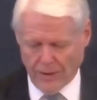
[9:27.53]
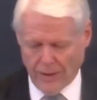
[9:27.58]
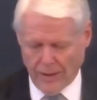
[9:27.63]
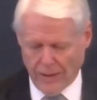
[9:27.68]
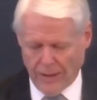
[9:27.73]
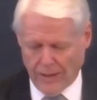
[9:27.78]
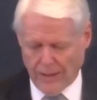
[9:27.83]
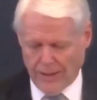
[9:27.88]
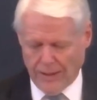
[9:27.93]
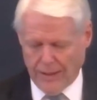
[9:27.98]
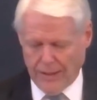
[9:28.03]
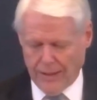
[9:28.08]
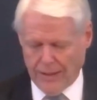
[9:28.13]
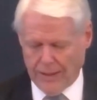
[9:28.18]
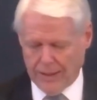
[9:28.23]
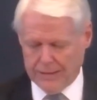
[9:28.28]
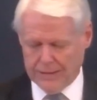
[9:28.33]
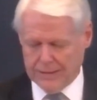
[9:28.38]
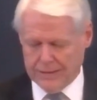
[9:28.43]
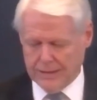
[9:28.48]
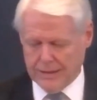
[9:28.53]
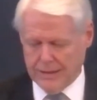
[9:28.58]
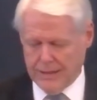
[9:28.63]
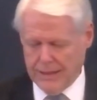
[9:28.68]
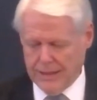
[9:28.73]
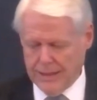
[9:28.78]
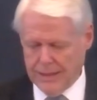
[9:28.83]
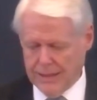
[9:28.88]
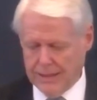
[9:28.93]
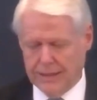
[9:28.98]
and he
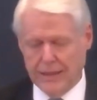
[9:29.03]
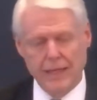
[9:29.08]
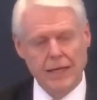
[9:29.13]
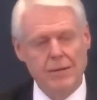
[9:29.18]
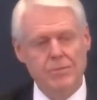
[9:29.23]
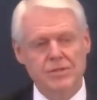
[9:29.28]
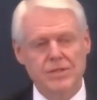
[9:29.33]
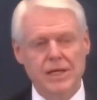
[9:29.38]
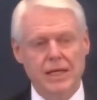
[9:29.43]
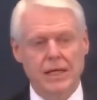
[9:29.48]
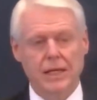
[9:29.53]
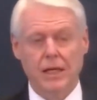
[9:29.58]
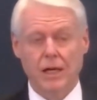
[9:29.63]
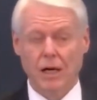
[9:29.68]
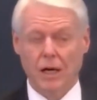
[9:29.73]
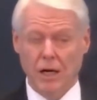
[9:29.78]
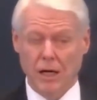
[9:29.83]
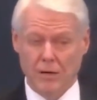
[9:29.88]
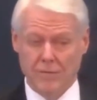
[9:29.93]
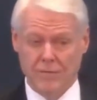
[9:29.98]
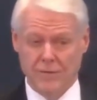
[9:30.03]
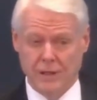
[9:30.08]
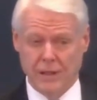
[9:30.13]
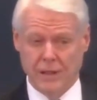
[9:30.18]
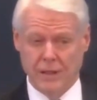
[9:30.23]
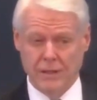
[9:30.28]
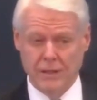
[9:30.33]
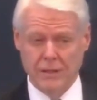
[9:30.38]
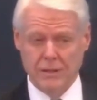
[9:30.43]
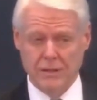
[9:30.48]
keeps a covenant
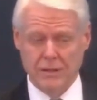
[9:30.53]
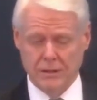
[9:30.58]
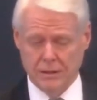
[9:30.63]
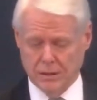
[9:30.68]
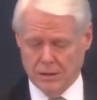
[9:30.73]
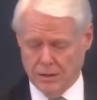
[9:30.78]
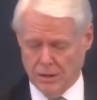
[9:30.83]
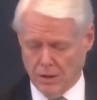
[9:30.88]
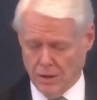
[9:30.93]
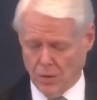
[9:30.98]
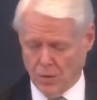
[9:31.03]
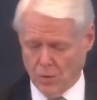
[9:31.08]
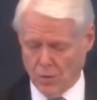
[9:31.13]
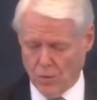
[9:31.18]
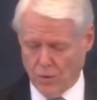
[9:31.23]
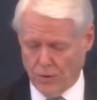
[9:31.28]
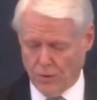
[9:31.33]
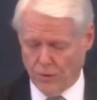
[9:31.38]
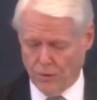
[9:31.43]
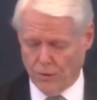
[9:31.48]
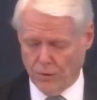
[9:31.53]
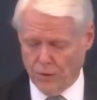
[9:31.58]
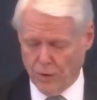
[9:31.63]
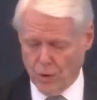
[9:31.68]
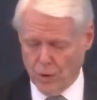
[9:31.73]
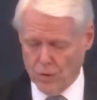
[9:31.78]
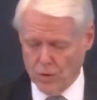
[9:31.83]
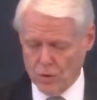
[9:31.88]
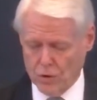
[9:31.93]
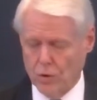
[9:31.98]
with
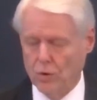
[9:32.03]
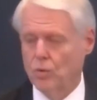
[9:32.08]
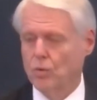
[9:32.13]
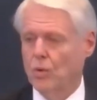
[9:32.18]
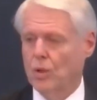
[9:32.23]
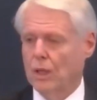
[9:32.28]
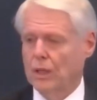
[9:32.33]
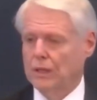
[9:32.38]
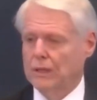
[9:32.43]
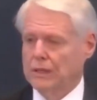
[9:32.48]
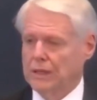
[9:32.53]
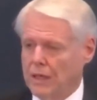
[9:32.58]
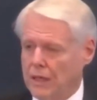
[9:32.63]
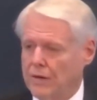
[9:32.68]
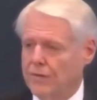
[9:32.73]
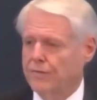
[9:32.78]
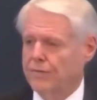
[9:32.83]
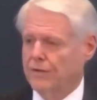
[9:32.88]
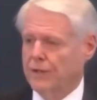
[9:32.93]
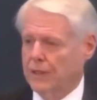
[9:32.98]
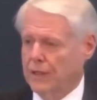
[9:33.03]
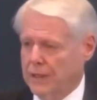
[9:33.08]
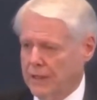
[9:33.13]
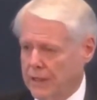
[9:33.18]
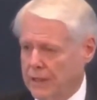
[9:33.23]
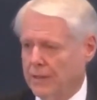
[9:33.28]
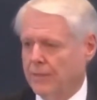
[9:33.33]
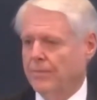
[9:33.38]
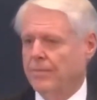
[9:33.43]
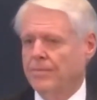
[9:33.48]
those who love
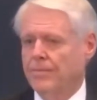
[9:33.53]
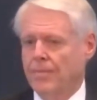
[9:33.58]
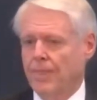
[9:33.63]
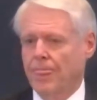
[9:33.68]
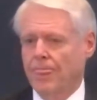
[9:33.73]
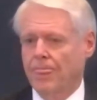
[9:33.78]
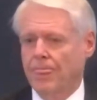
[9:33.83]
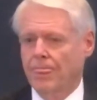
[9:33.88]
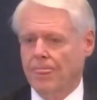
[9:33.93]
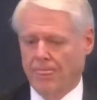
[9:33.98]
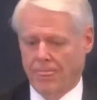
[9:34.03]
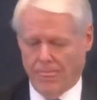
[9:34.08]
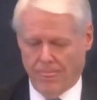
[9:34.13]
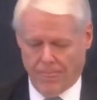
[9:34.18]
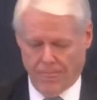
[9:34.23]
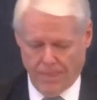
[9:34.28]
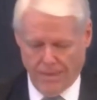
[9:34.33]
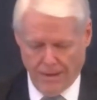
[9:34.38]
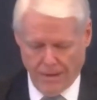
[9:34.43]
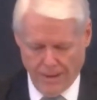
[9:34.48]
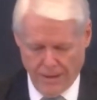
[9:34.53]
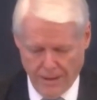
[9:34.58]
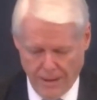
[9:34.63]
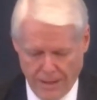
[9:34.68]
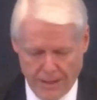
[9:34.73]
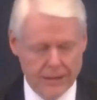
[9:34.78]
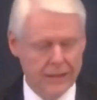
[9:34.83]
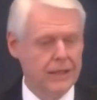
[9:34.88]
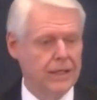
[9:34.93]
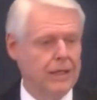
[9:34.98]
him and
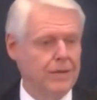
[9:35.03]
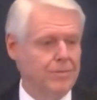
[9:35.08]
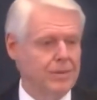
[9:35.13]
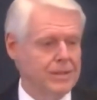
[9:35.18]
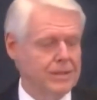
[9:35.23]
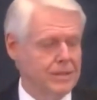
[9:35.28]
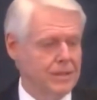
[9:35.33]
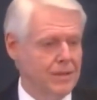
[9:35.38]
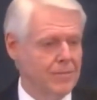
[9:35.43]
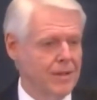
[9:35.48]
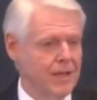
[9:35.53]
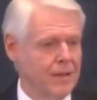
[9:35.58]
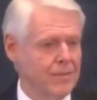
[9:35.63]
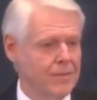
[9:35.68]
keep his commandments.